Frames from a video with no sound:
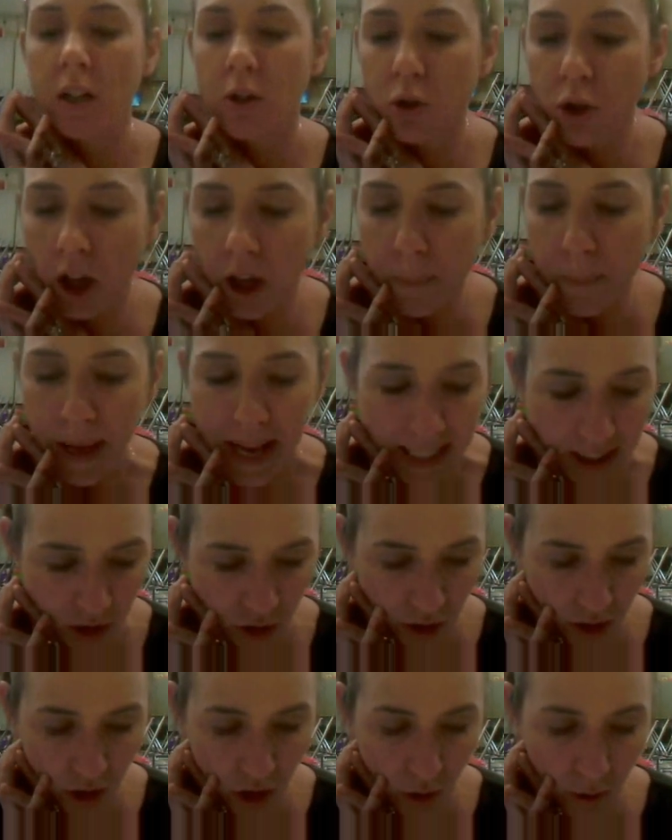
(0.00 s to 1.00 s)
Draw a
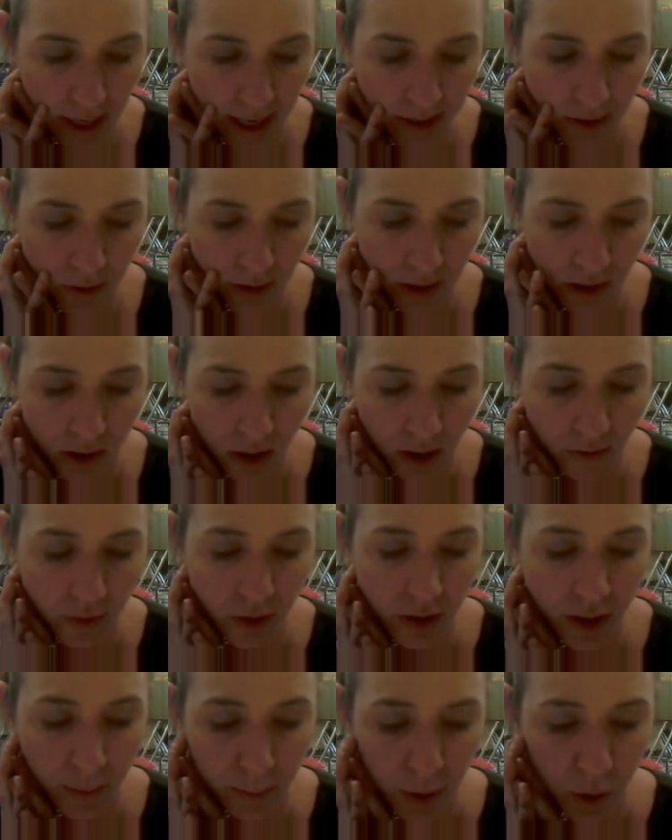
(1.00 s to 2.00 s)
picture to show how you can solve
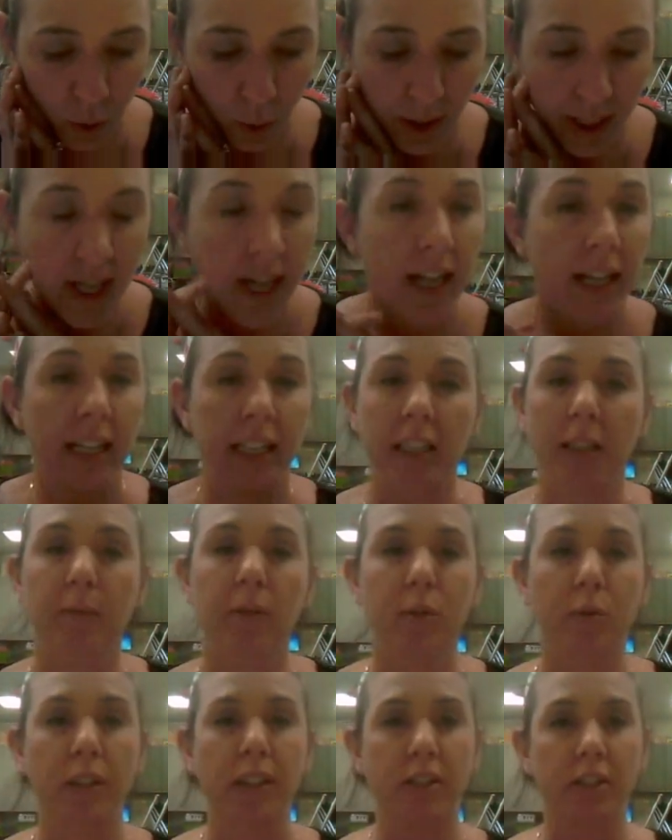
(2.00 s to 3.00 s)
your number story. A number
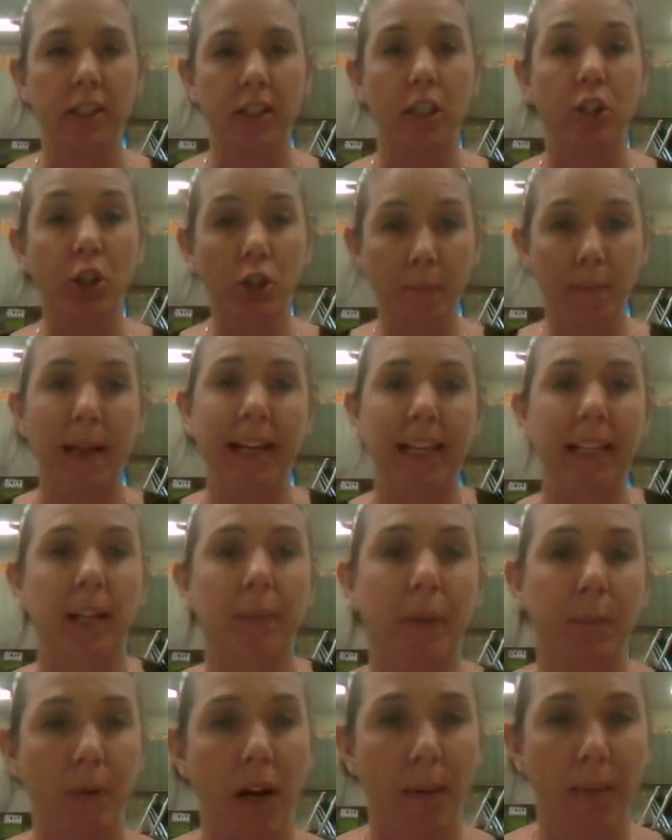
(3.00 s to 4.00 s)
story is just you're making
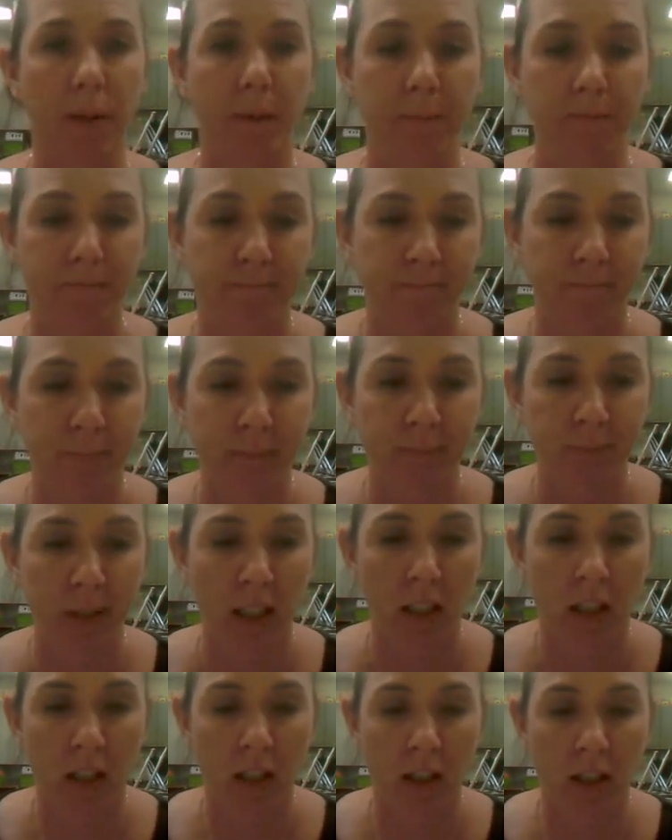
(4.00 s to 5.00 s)
up the problem.
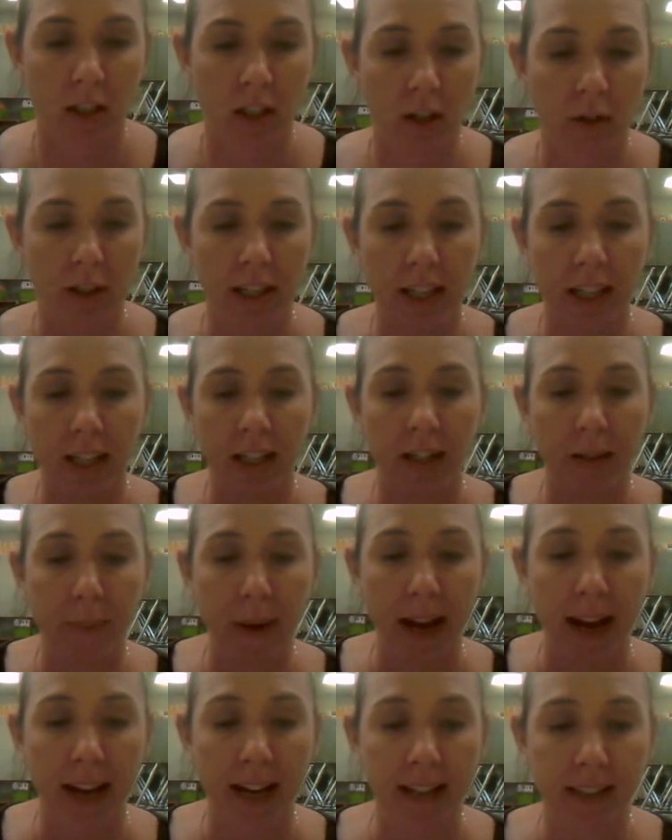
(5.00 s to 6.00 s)
You know, in the
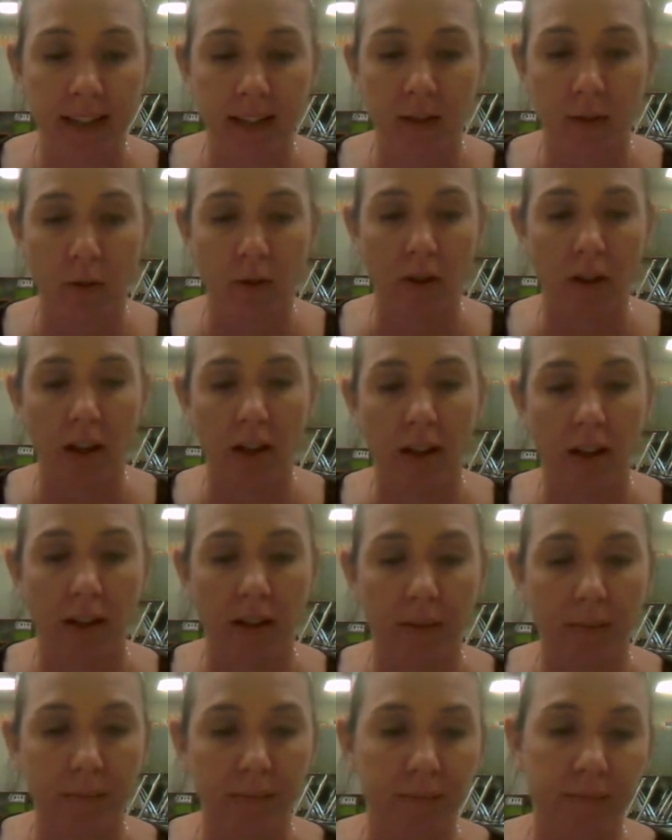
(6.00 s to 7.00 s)
past,
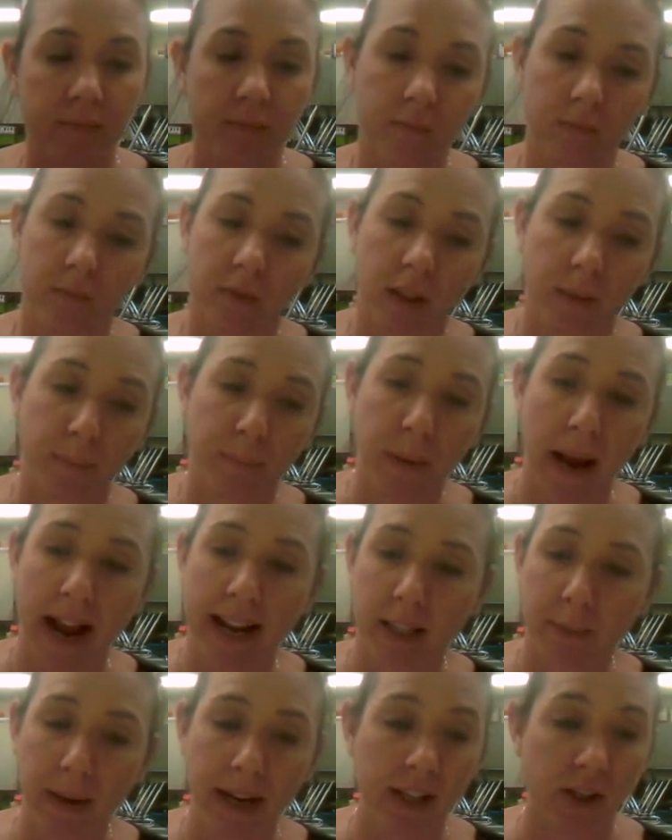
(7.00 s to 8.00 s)
the
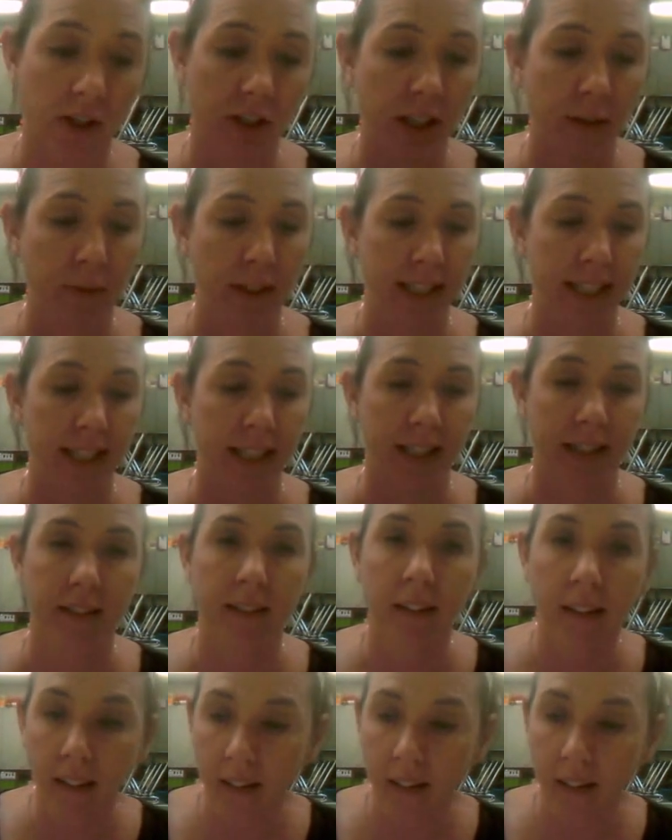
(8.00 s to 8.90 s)
past pages that we did,